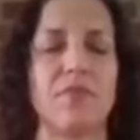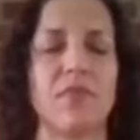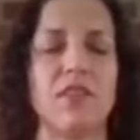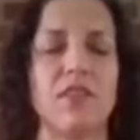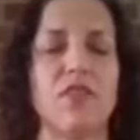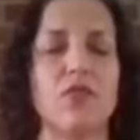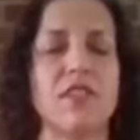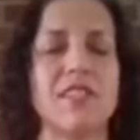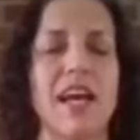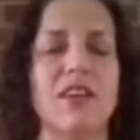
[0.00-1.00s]

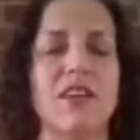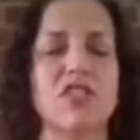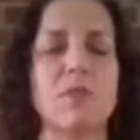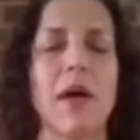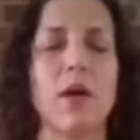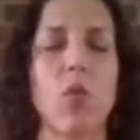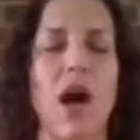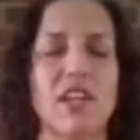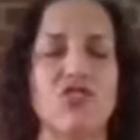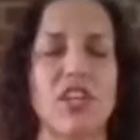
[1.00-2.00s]
Notice how just by
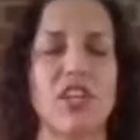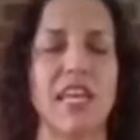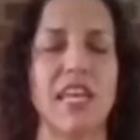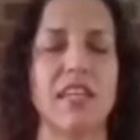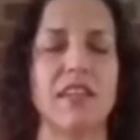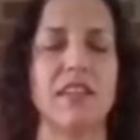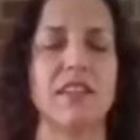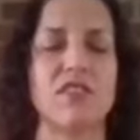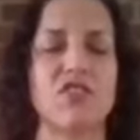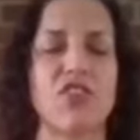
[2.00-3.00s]
watching it,
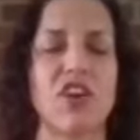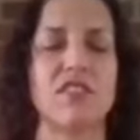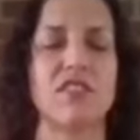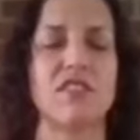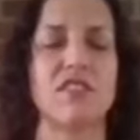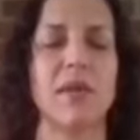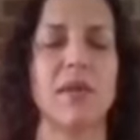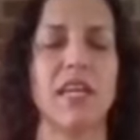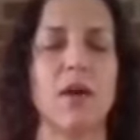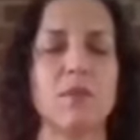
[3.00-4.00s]
it starts to
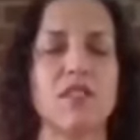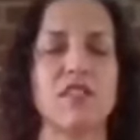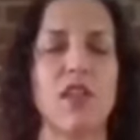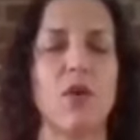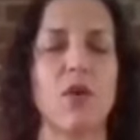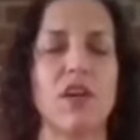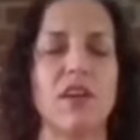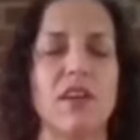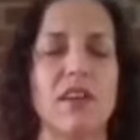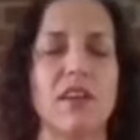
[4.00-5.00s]
become
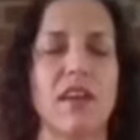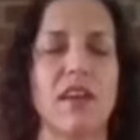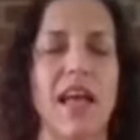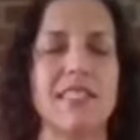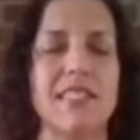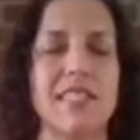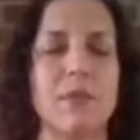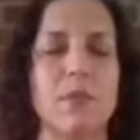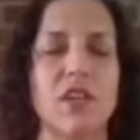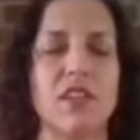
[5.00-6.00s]
slower and
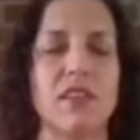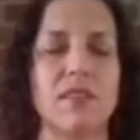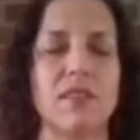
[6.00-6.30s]
deeper.